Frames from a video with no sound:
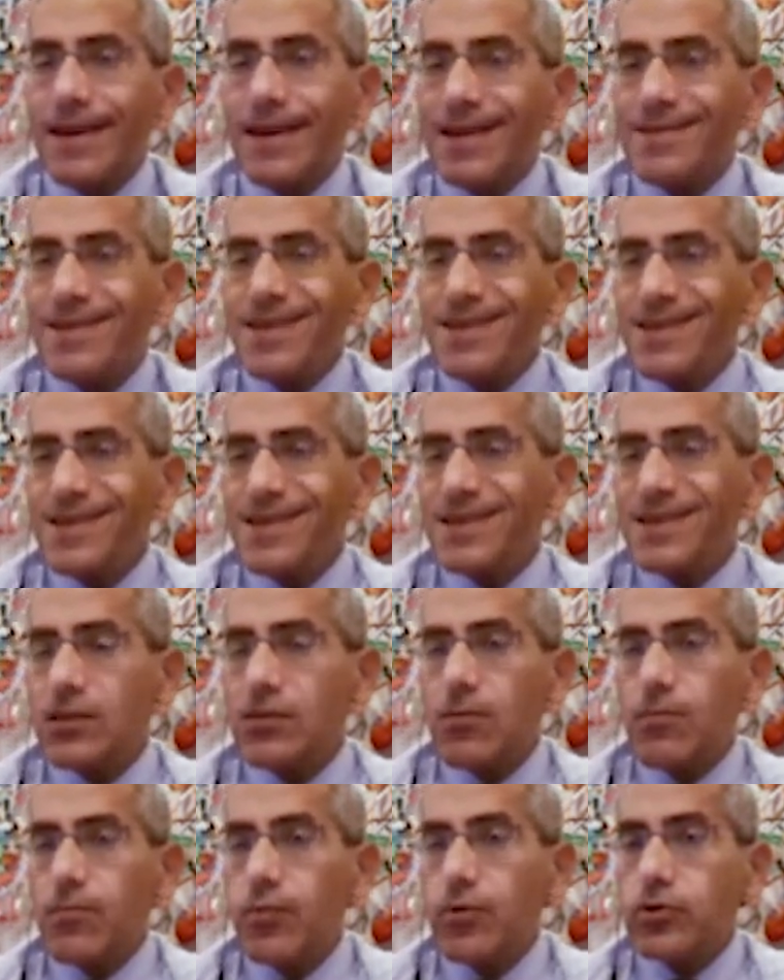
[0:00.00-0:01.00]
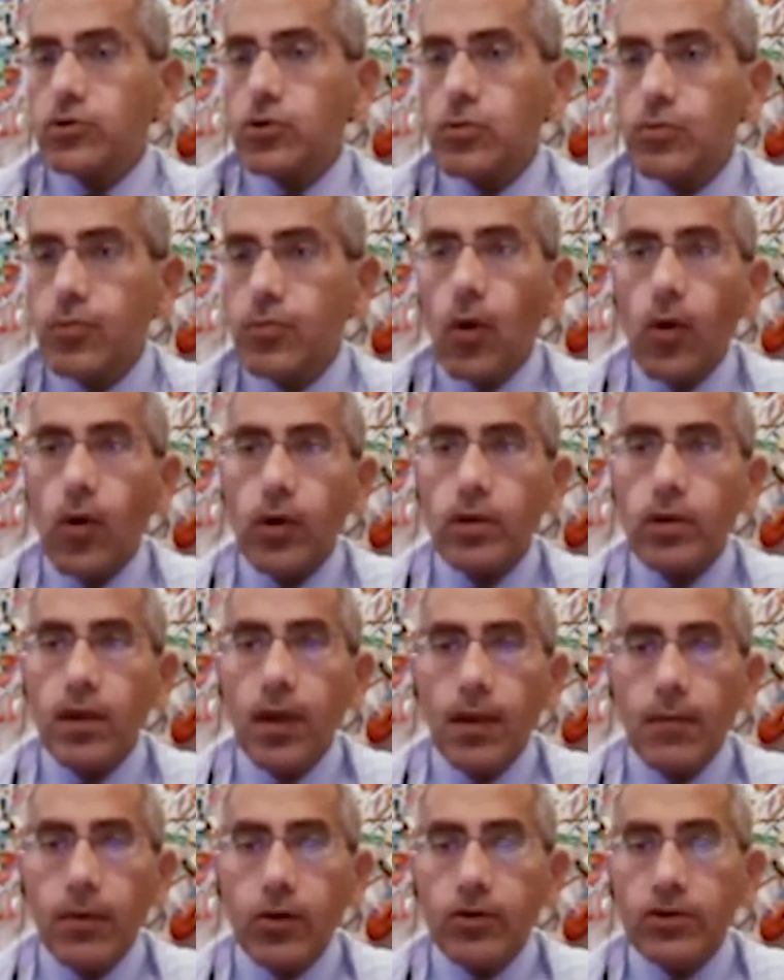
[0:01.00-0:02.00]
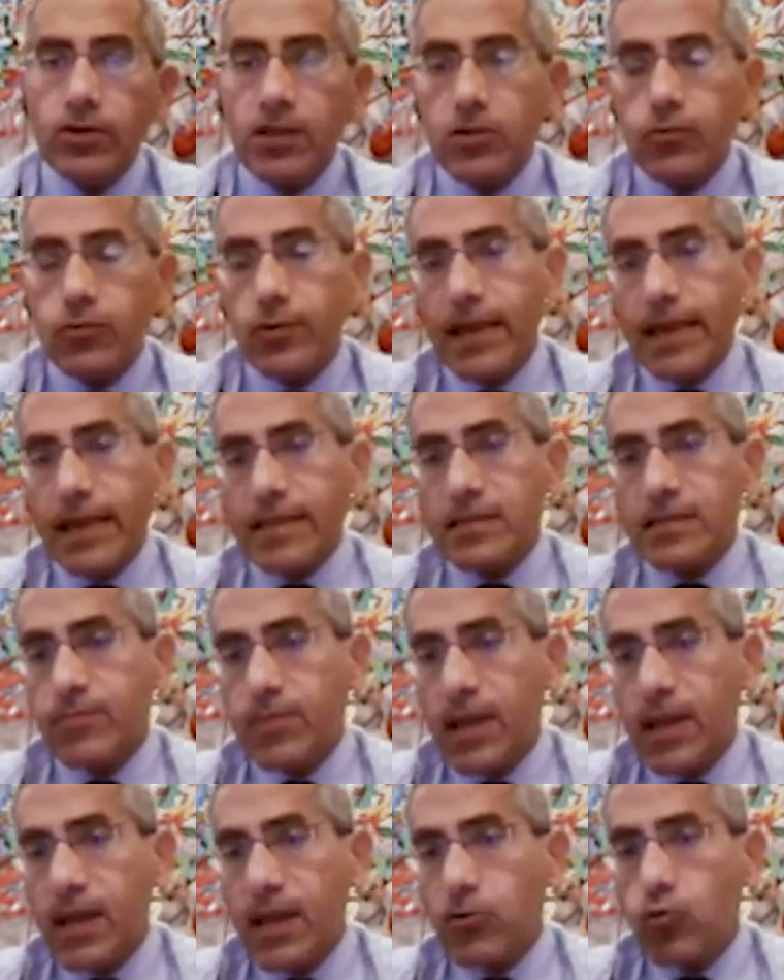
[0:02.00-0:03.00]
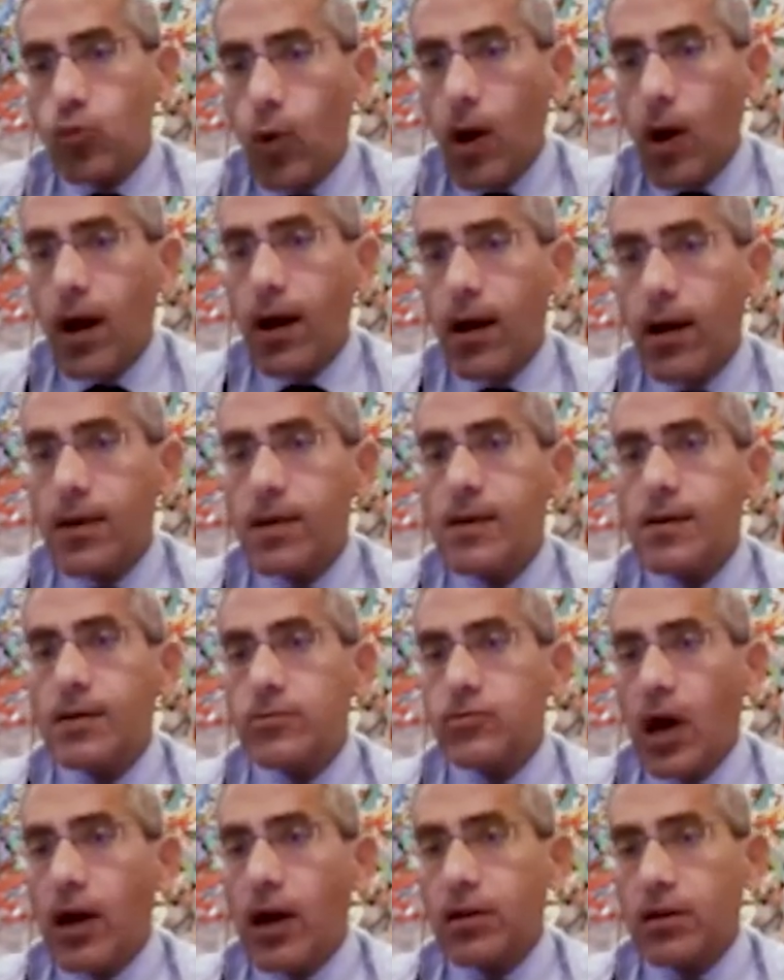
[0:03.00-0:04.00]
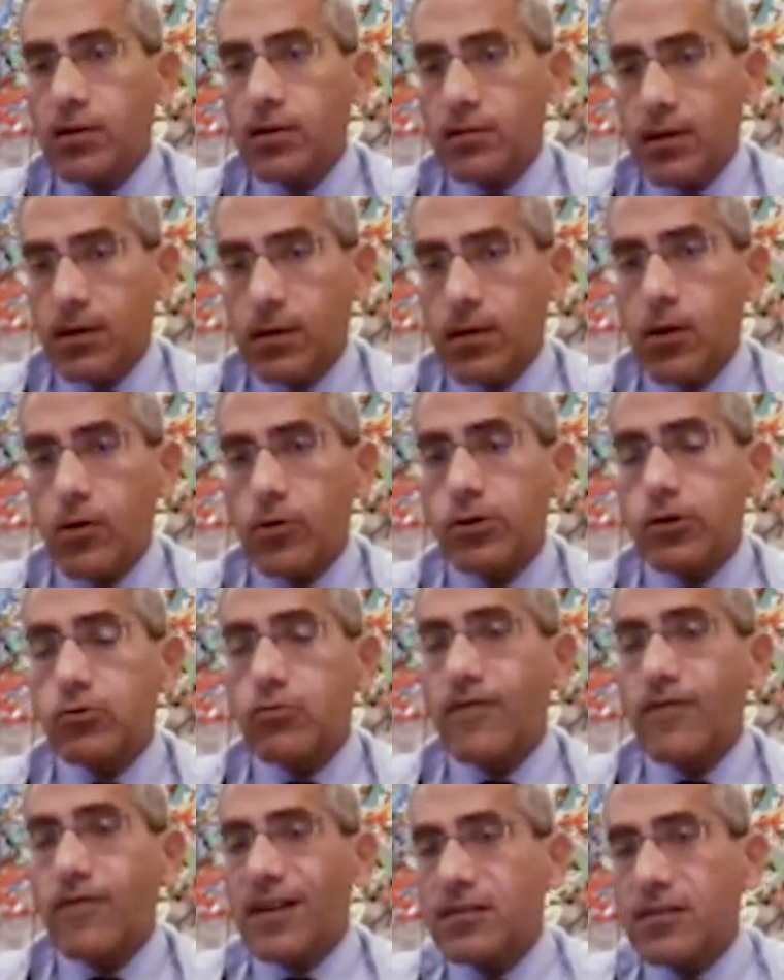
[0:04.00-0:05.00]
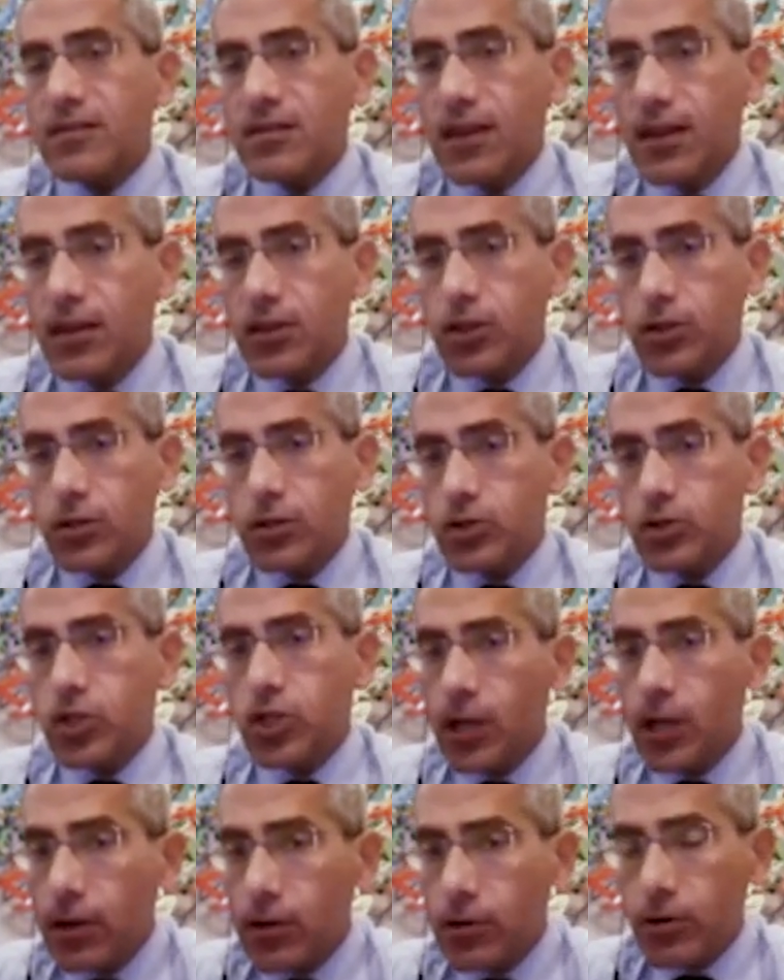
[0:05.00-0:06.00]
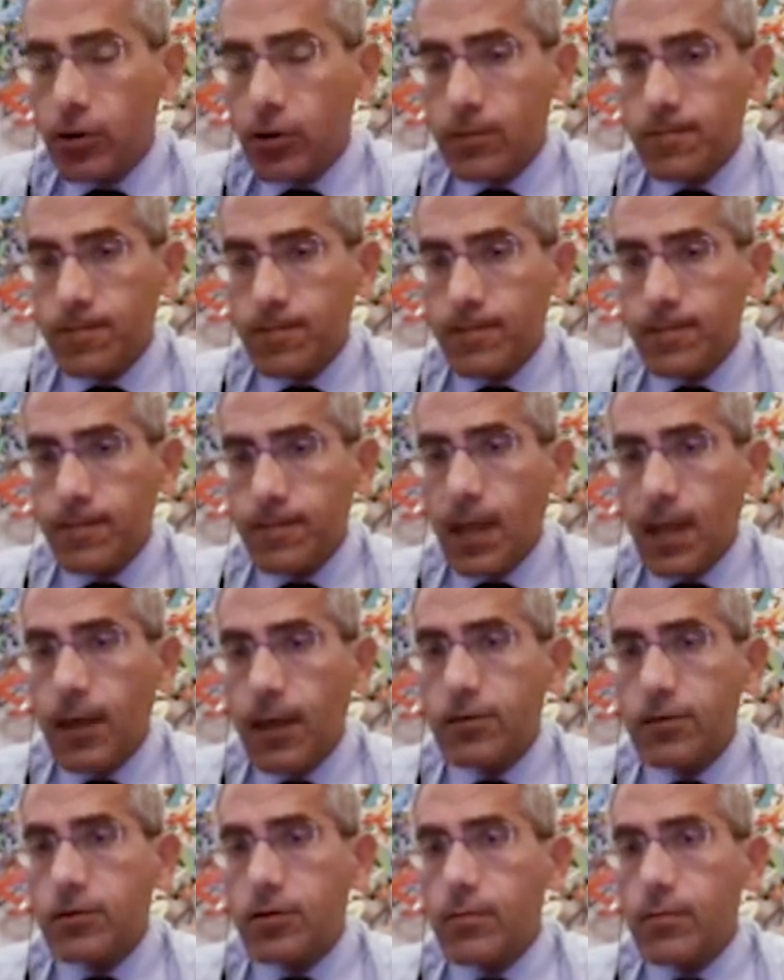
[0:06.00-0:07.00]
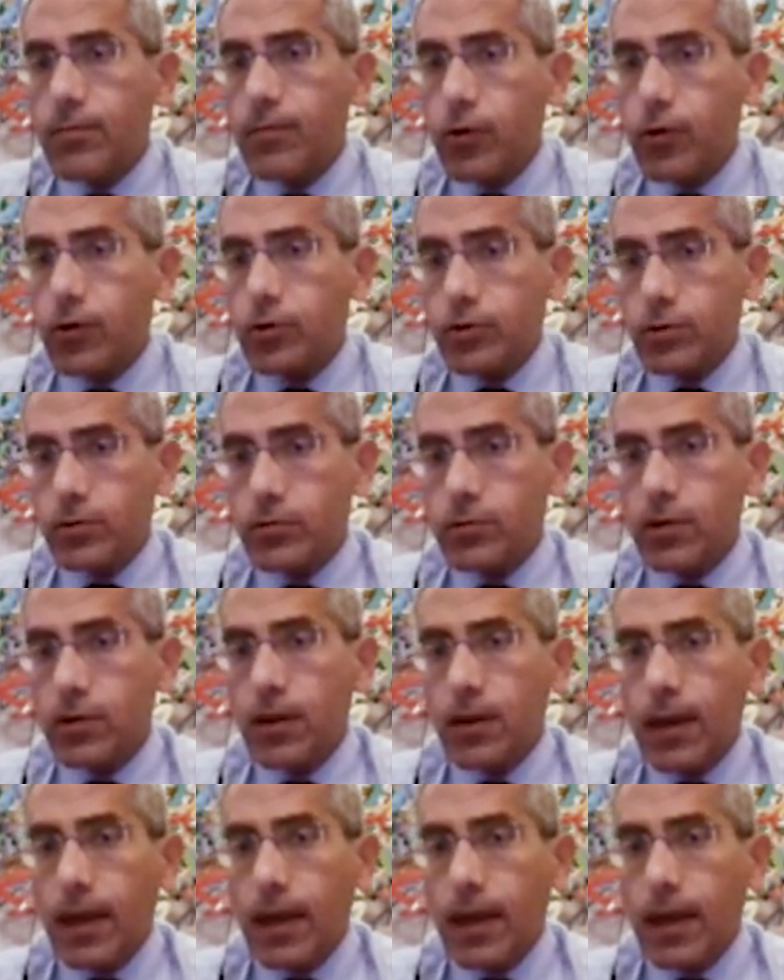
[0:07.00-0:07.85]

This is an important point because it will explain why targeting through vaccination children is important.